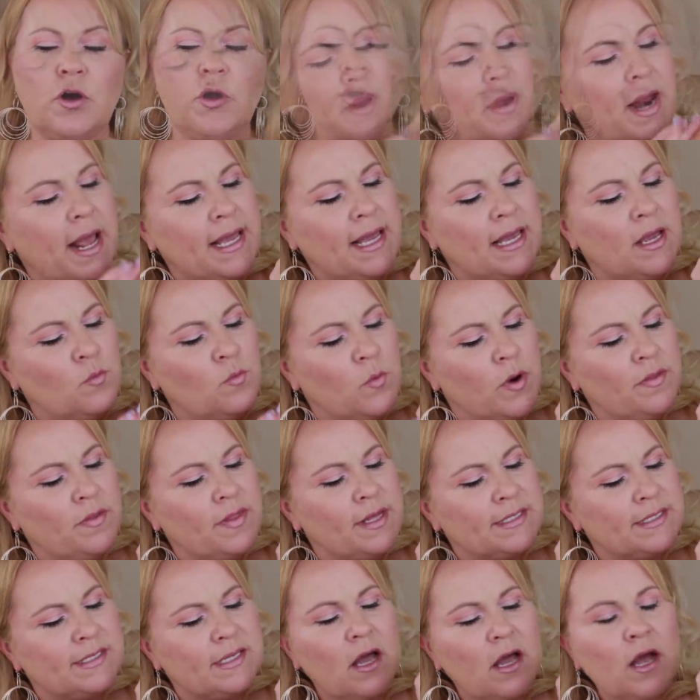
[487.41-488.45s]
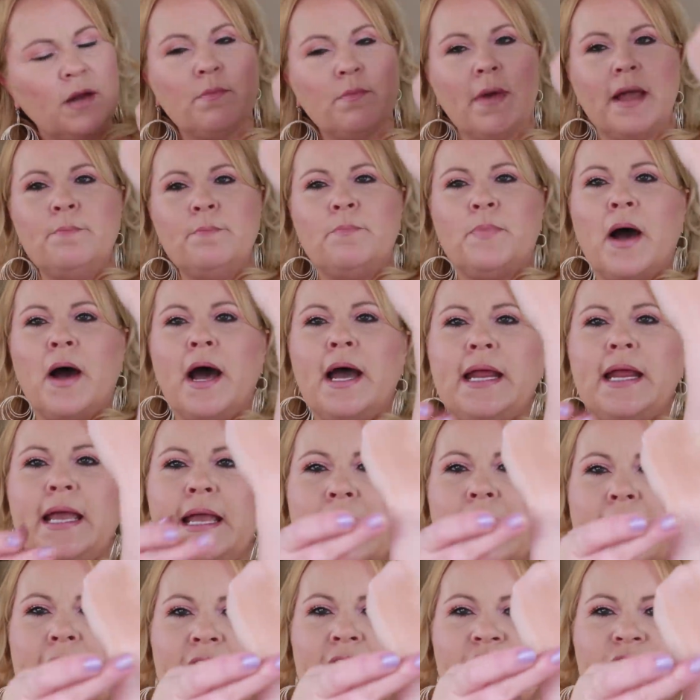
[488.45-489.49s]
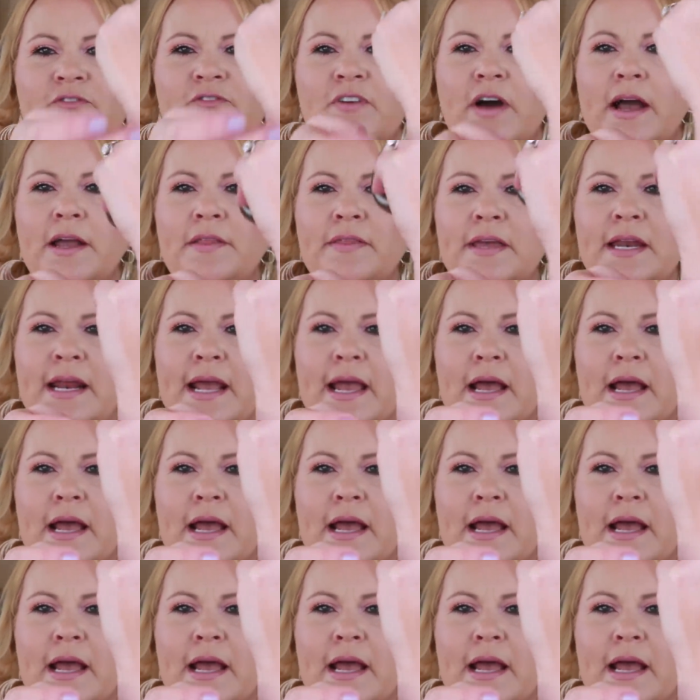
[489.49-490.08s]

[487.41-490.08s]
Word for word: But I can wear this on my body, and I find that it